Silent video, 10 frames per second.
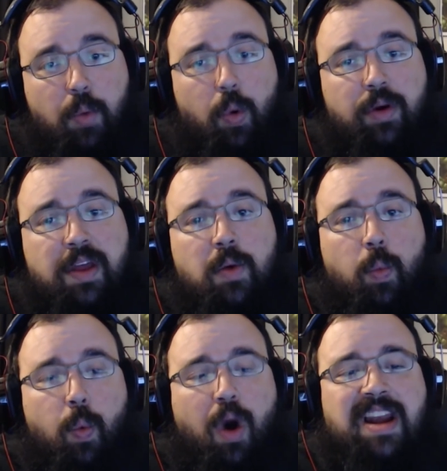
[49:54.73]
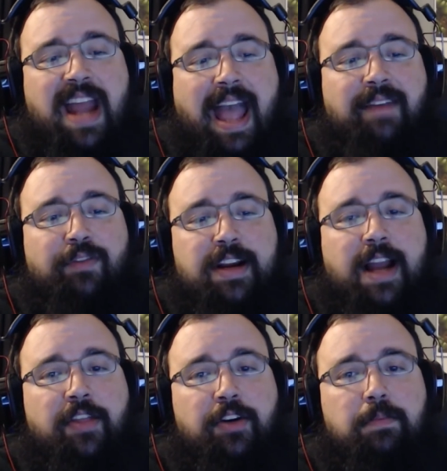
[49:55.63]
more than one
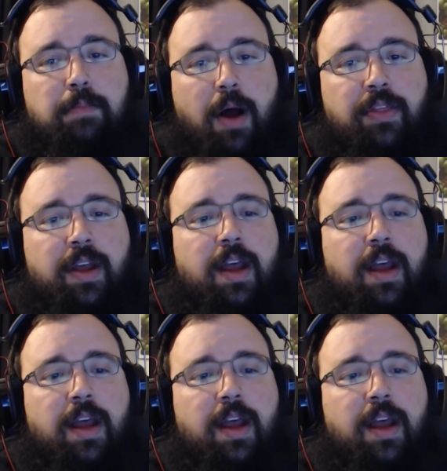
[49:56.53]
every other month.